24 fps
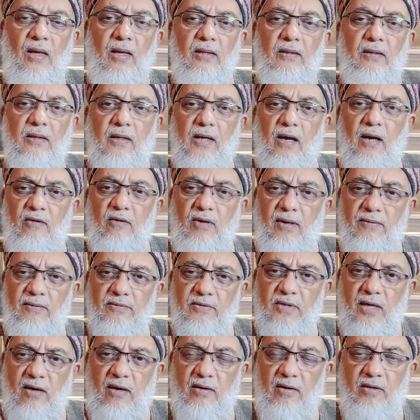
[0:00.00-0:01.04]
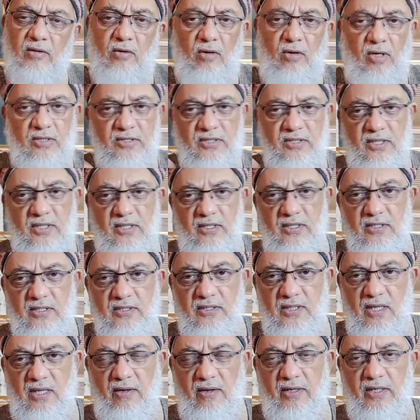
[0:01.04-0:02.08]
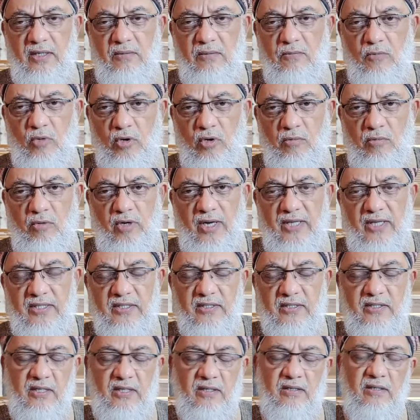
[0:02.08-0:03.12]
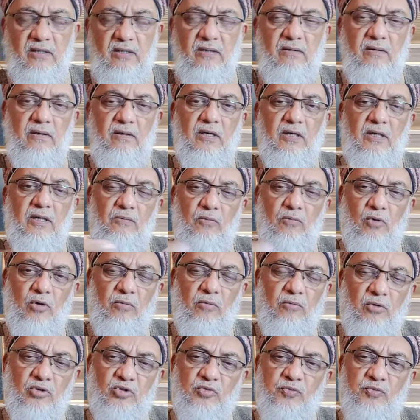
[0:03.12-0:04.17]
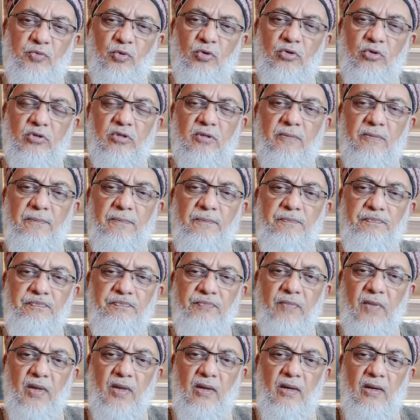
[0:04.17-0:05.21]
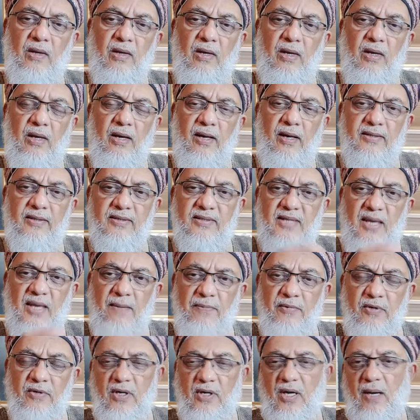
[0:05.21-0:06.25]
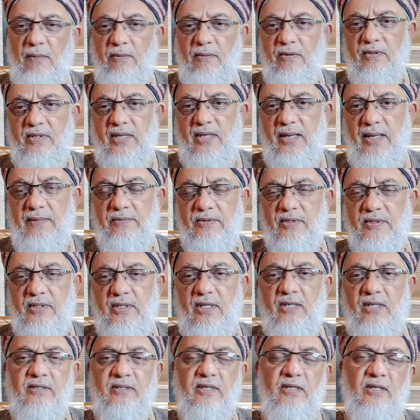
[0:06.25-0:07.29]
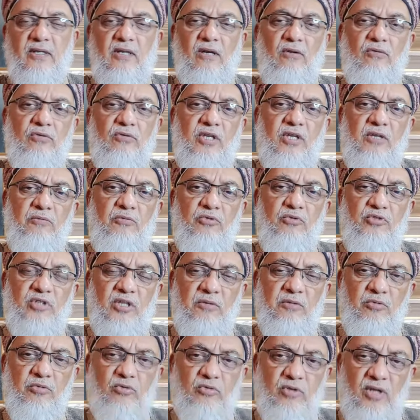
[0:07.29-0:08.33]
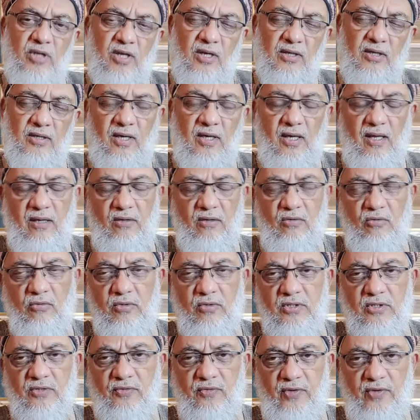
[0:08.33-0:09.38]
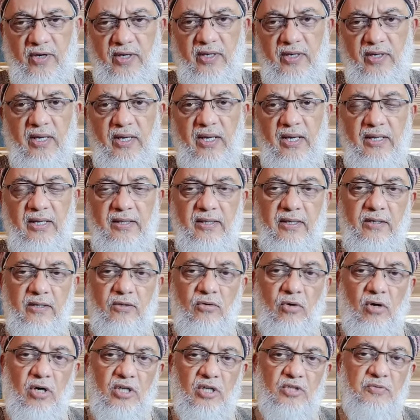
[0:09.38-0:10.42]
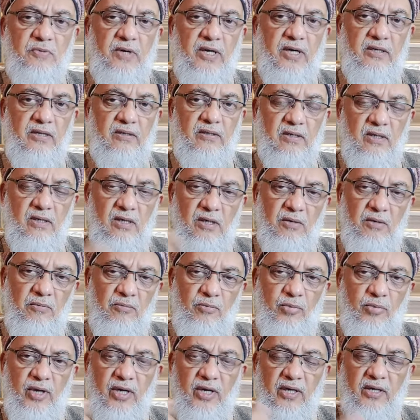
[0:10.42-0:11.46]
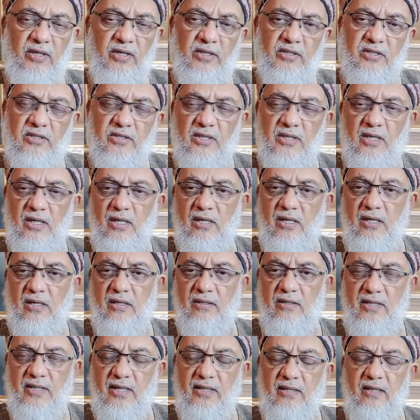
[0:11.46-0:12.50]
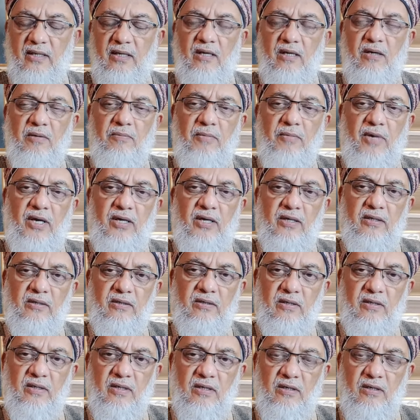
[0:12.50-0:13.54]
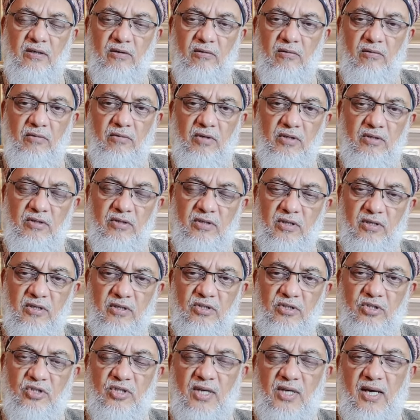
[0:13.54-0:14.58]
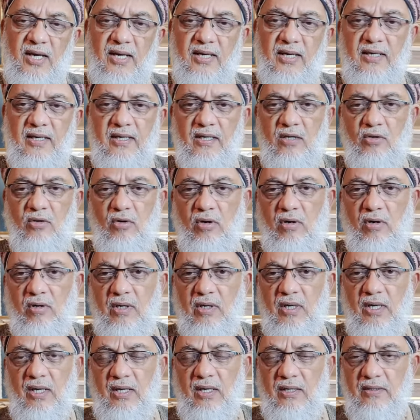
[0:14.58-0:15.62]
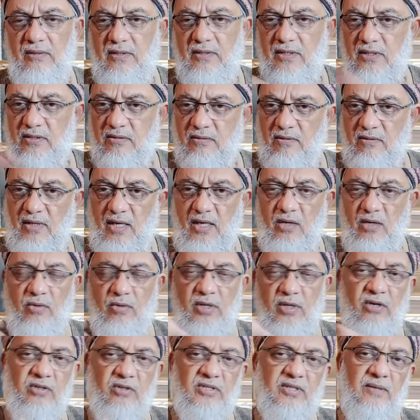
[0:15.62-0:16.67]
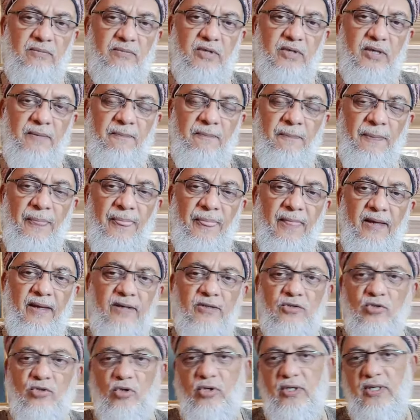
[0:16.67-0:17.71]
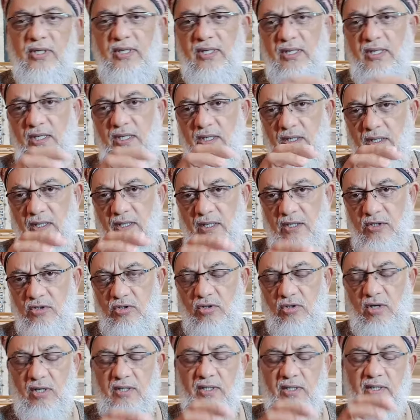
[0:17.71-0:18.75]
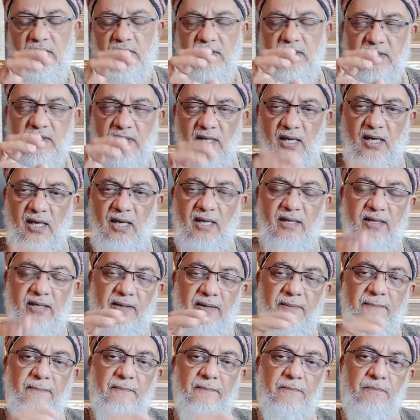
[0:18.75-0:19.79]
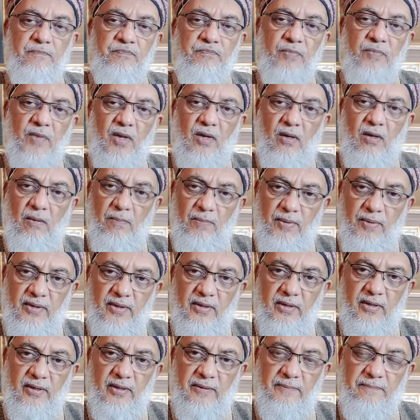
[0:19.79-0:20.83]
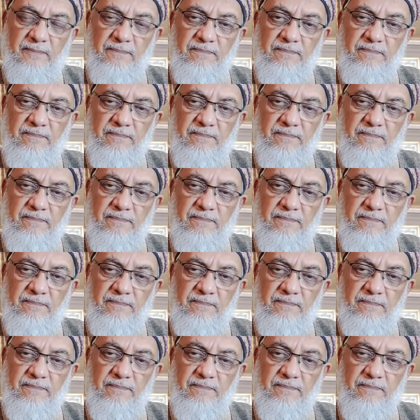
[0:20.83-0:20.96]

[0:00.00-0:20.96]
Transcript: The cloud comes down and the horse is now getting more and more agitated, getting more and more spooked. Now this happened a couple of times and then Sayyidina Usayd bin Hudayr radiallahu anhu was afraid that the horse might break its tether, might injure the child or just run away or something. So he shortened his Salah and he completed it.